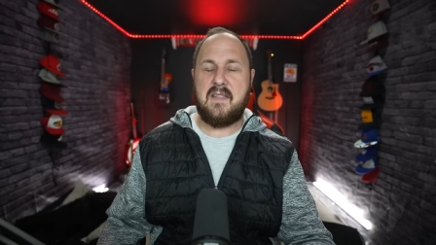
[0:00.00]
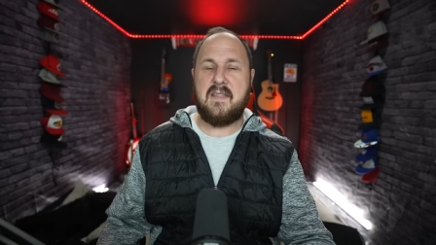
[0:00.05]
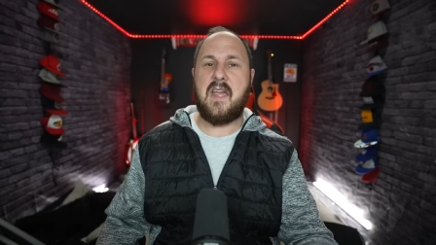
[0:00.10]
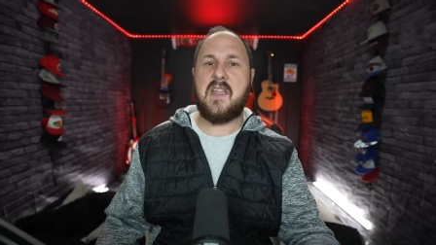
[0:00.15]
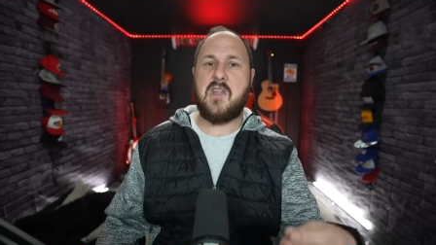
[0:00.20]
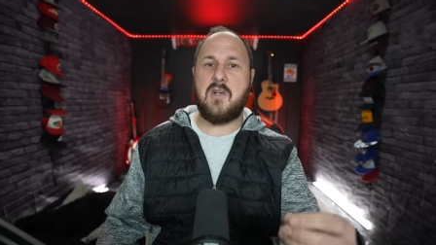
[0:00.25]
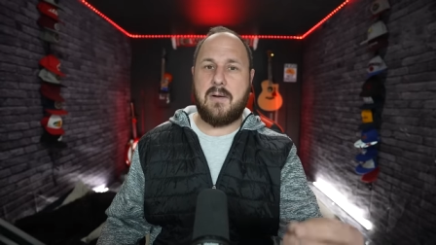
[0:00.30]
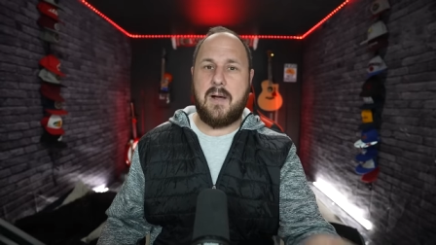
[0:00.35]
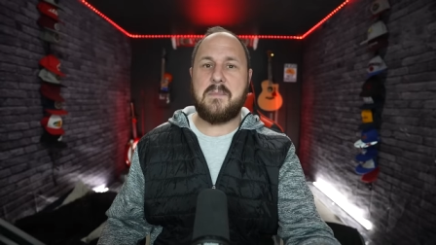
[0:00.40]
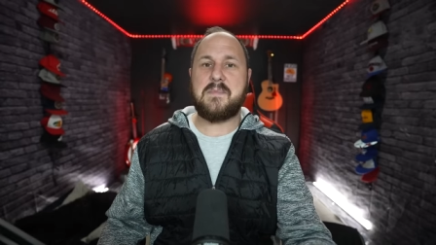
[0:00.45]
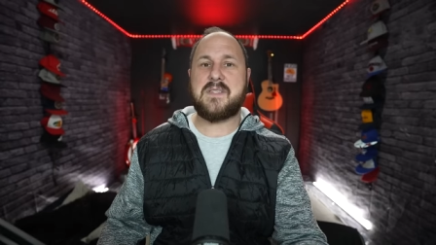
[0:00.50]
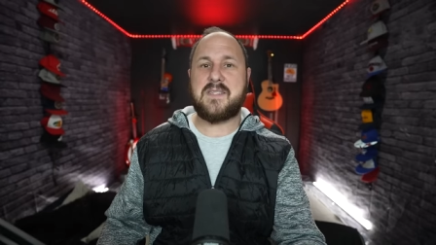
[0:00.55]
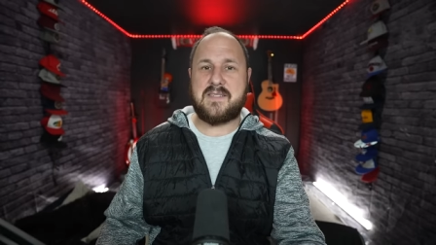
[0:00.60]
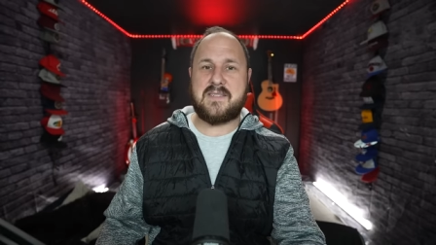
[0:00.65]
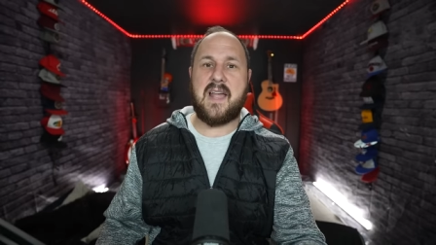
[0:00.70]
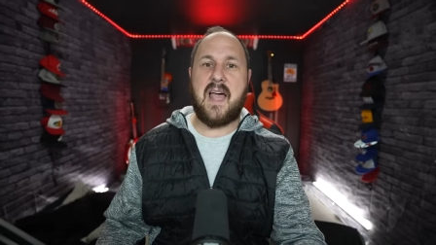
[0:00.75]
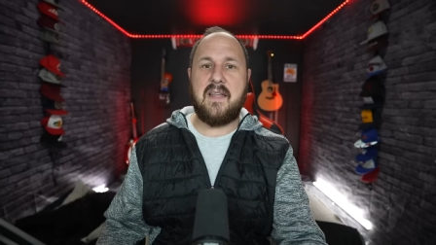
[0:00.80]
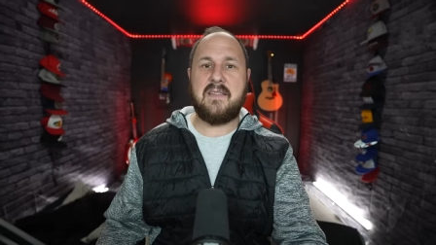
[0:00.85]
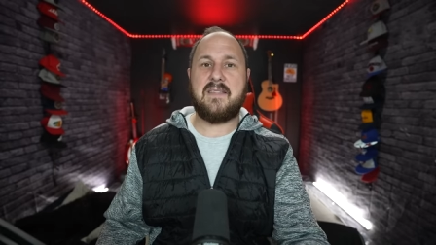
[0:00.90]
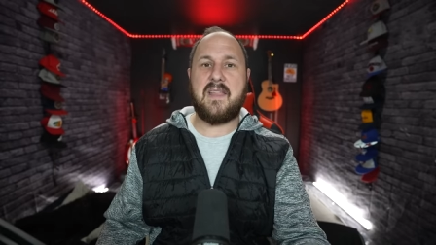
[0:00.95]
that you're
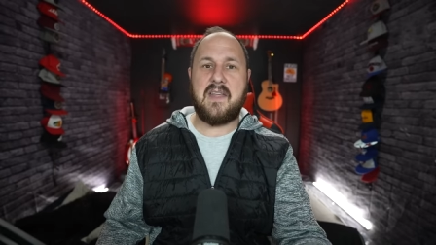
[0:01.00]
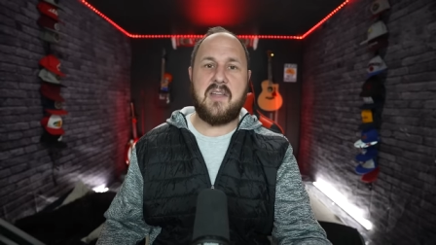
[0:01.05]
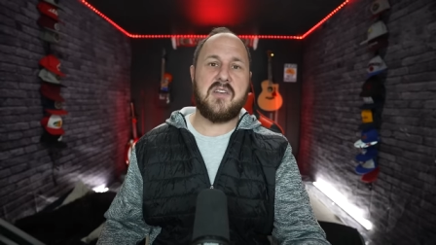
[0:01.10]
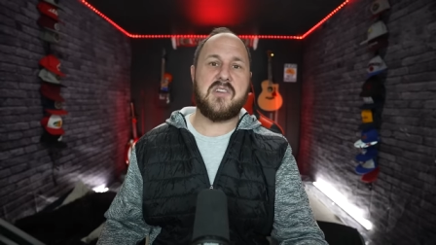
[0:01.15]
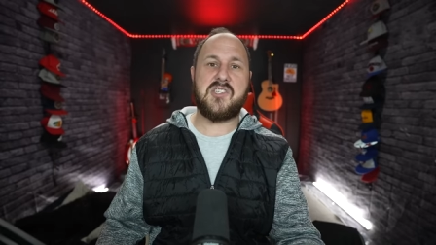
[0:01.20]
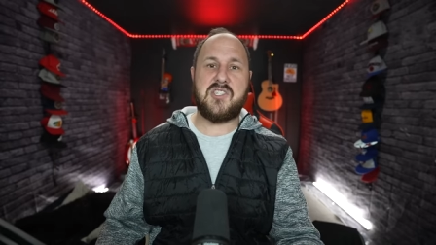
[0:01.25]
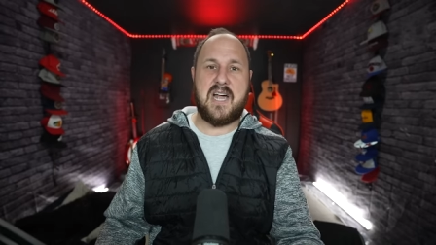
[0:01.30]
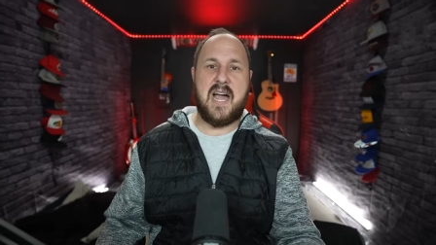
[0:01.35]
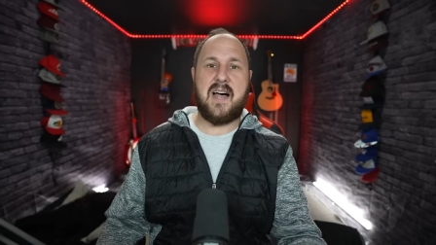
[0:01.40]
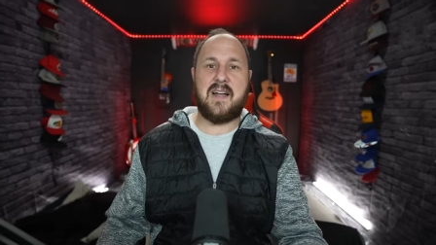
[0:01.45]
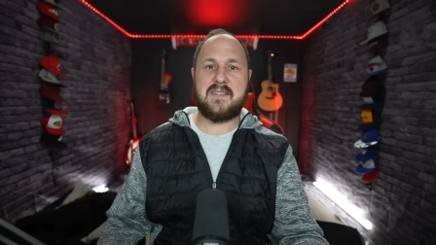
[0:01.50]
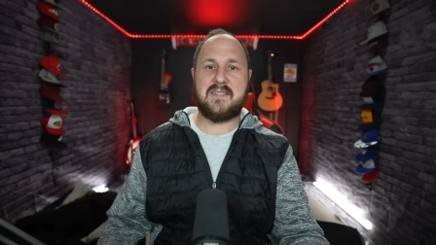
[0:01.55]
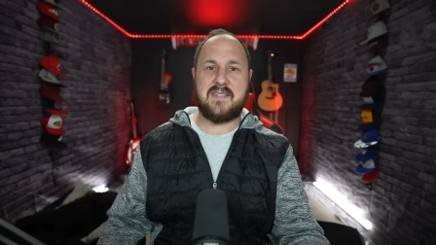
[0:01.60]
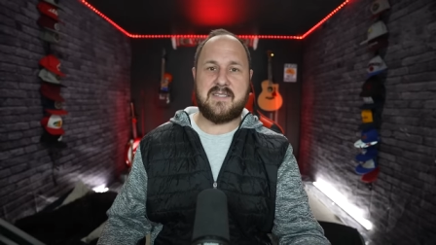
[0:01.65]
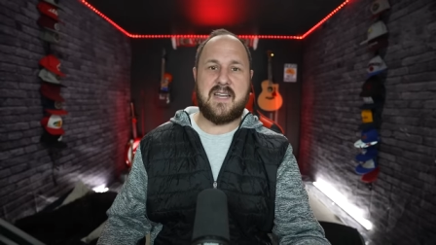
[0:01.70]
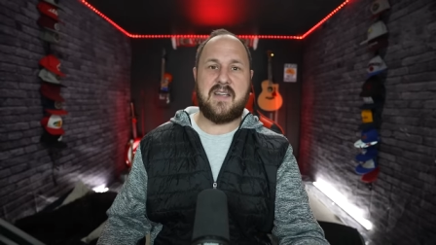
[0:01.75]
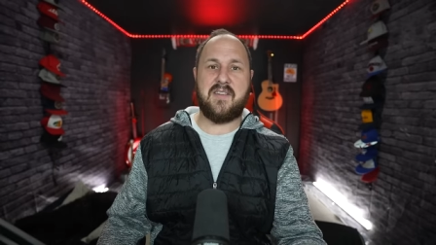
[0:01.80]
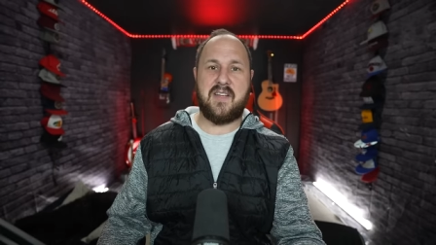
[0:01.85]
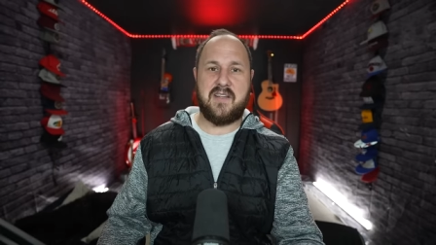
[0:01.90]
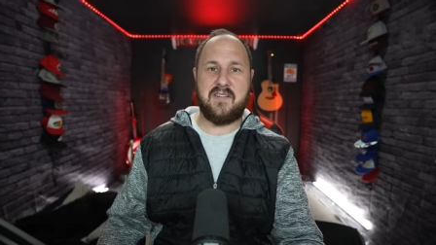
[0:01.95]
upset that your child
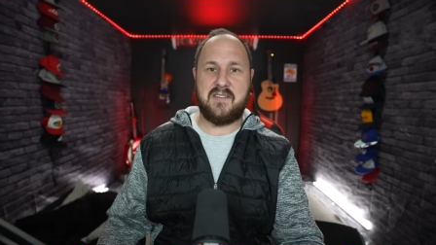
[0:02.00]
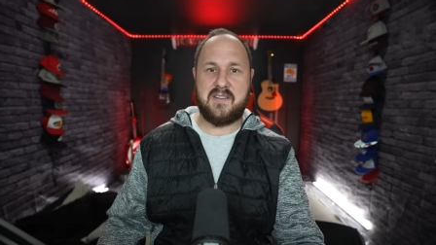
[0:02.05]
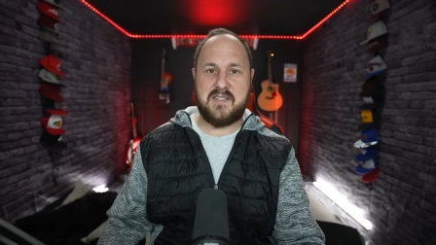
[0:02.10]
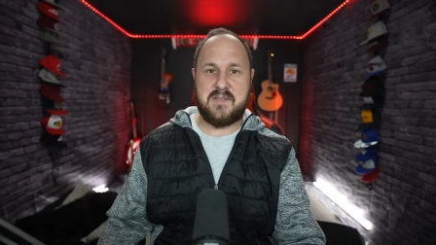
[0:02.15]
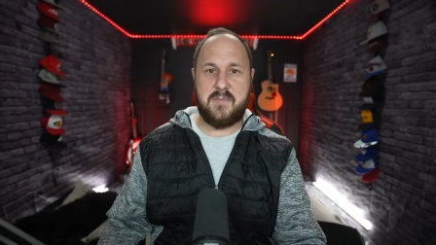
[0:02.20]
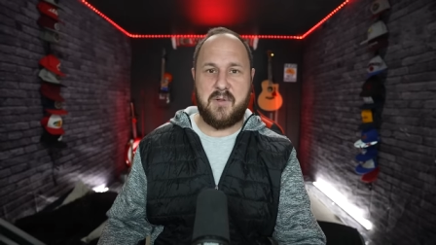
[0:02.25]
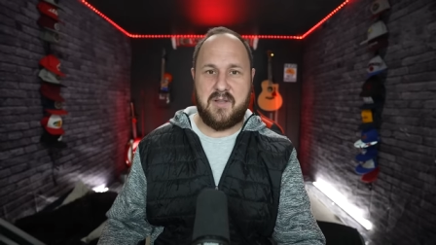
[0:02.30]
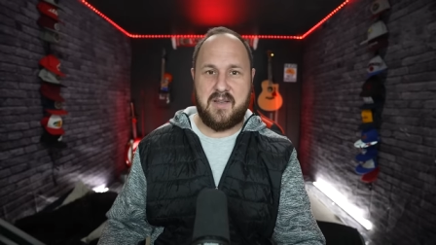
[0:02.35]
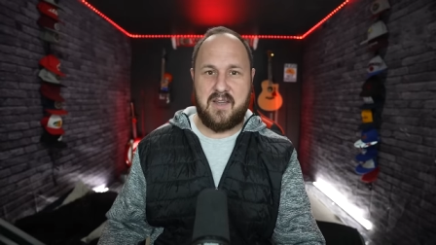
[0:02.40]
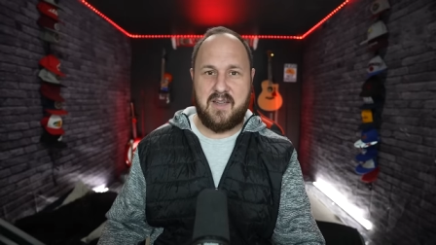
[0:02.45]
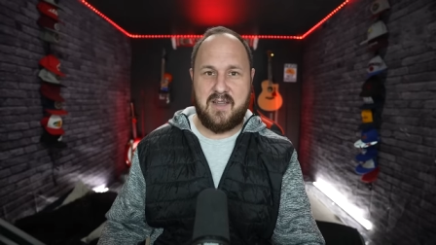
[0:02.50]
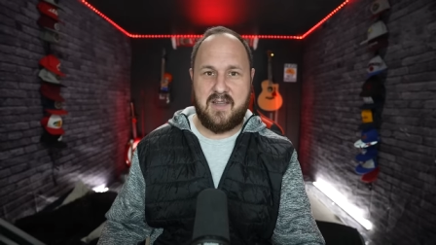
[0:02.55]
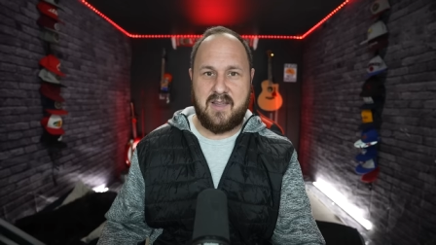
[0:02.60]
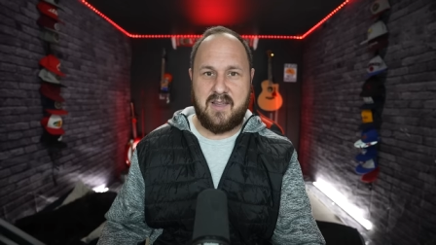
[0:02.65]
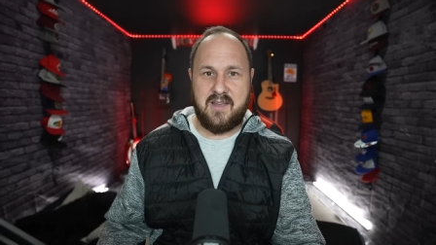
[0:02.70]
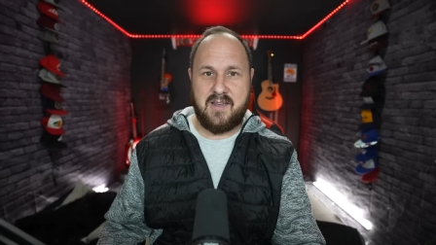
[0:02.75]
doesn't have a hearing disability?